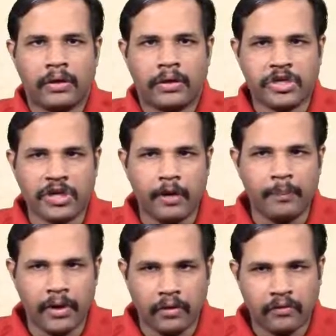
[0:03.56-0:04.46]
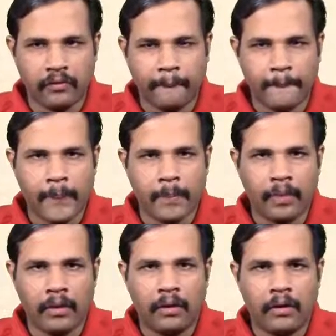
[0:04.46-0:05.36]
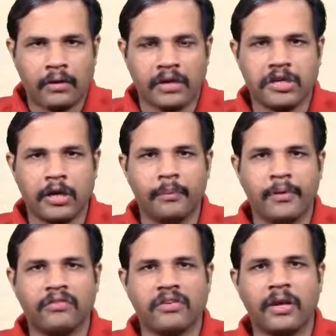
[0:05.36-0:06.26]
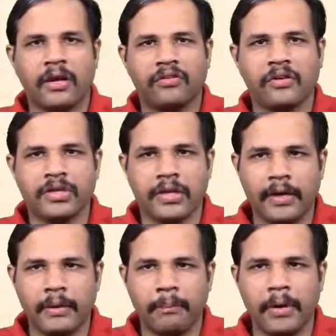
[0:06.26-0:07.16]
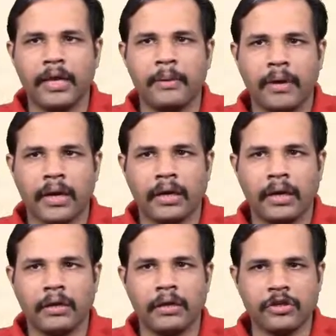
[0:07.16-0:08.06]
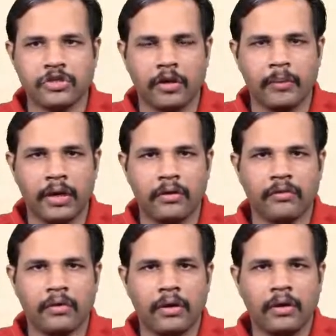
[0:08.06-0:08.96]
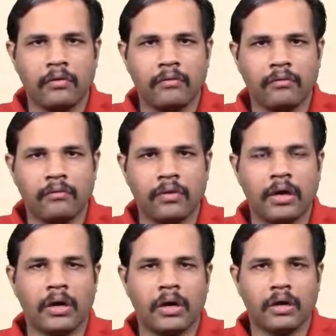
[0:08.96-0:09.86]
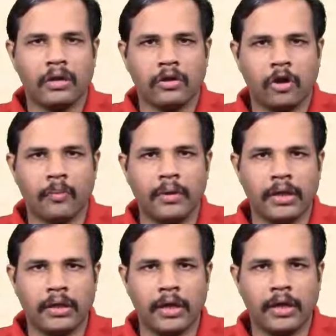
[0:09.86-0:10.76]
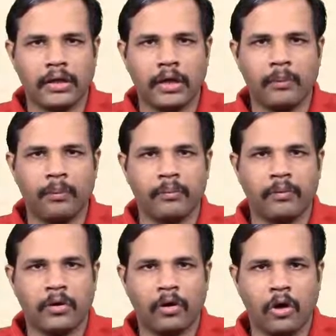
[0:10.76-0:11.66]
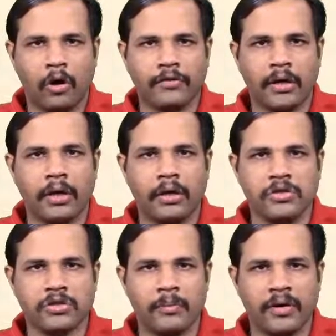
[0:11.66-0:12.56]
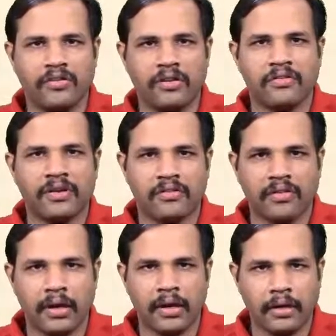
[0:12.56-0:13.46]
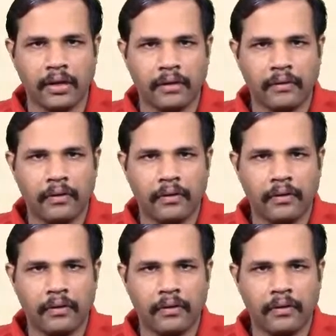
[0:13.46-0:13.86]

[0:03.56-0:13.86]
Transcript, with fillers: Treasury bills. Treasury bills are essentially money market instruments where normally the term of the instruments is less than a year.